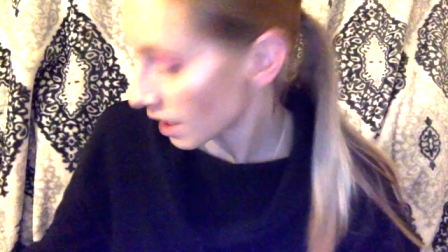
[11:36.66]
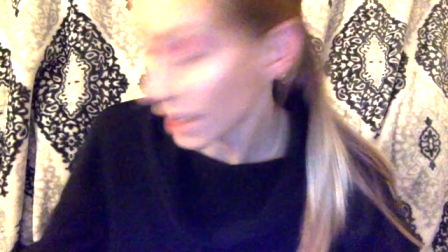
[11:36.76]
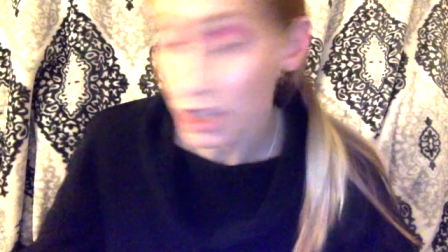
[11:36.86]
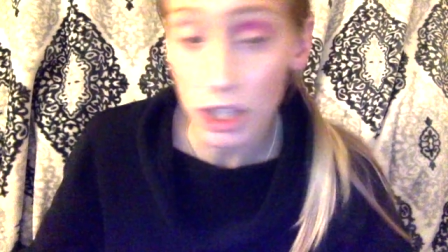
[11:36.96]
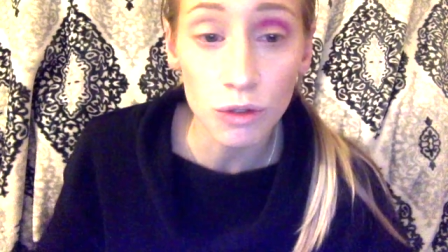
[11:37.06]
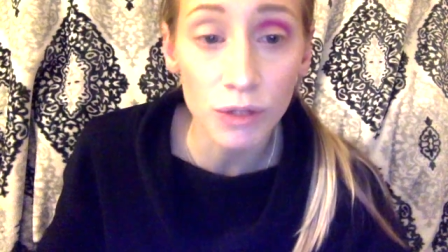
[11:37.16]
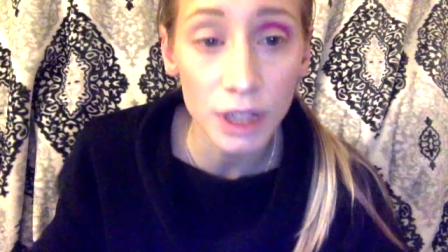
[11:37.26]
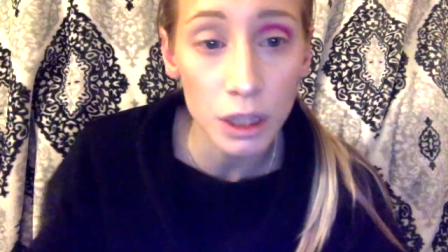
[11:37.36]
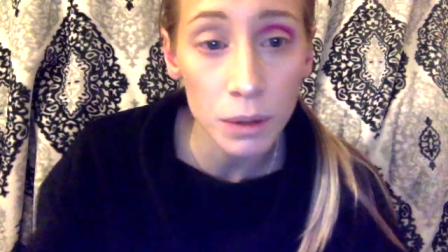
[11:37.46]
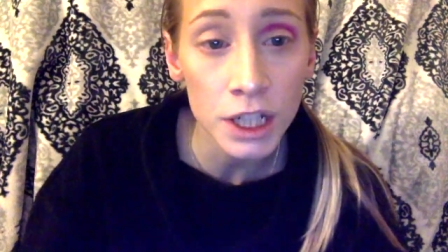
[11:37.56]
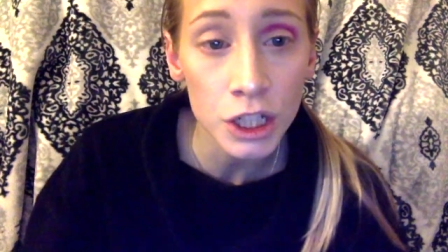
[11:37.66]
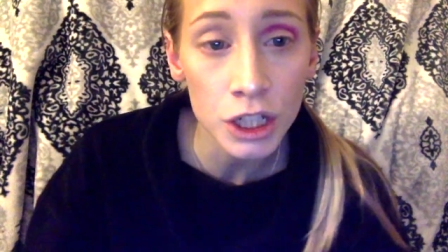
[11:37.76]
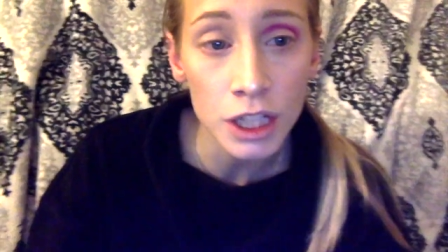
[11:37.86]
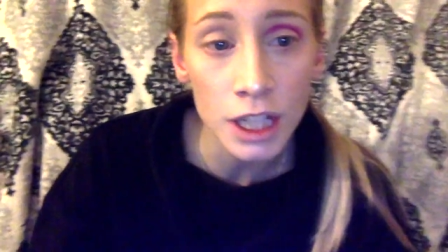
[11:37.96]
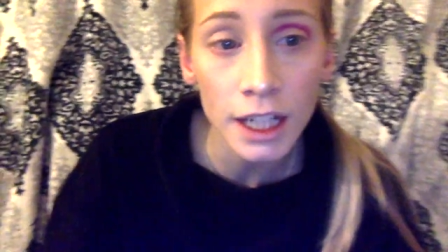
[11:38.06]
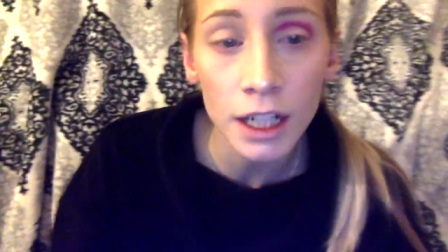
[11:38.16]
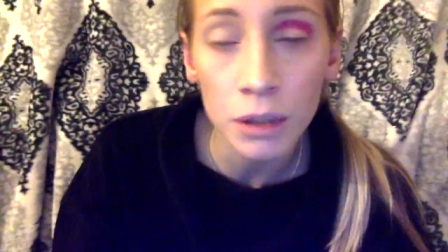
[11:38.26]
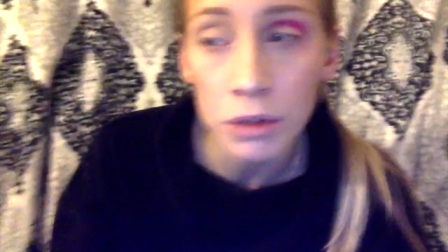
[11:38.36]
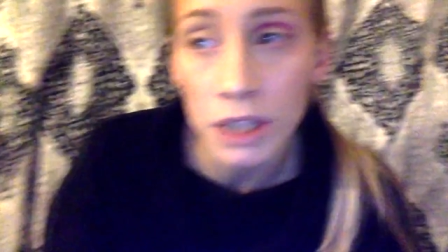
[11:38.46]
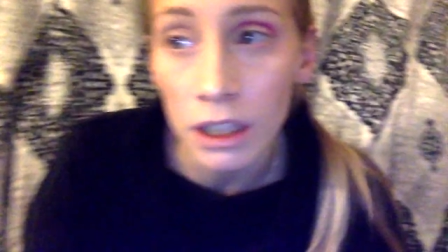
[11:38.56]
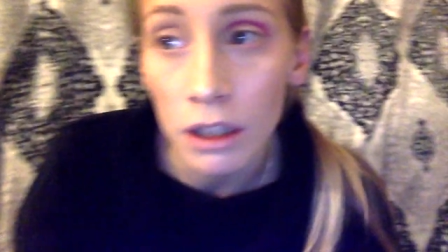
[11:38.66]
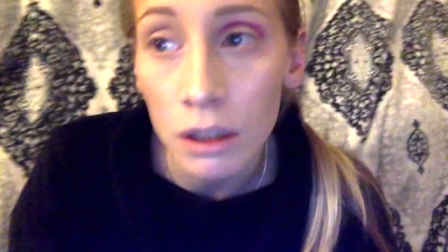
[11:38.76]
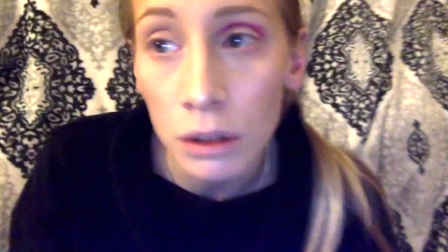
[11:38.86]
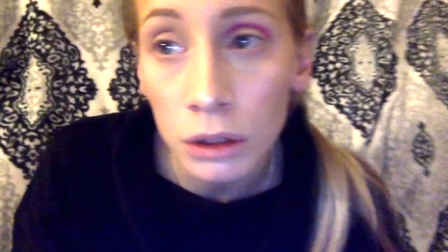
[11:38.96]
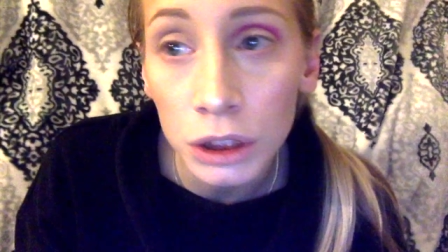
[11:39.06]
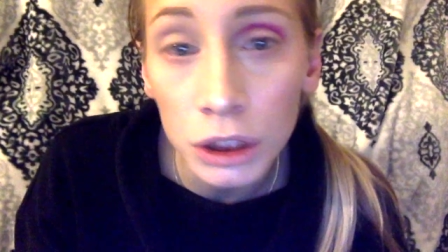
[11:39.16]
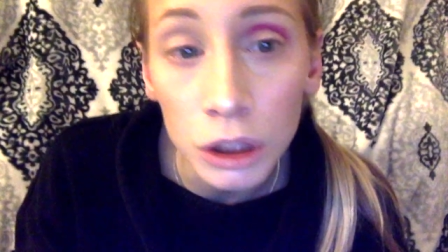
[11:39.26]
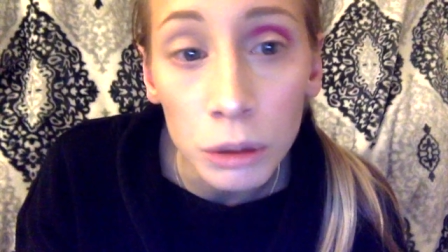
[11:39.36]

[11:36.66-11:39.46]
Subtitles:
I saw the Rio edition today, and I was like, oh, it's so